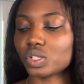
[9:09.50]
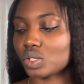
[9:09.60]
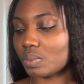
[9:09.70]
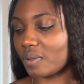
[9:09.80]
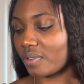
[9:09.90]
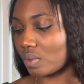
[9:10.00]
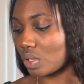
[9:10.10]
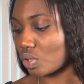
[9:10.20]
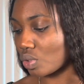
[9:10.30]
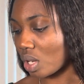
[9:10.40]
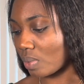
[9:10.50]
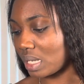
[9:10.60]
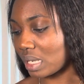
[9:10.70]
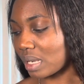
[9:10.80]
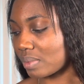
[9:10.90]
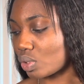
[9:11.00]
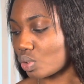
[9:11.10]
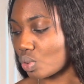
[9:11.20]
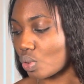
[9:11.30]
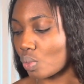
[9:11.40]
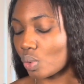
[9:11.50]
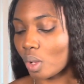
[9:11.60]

you to be very strong when it comes to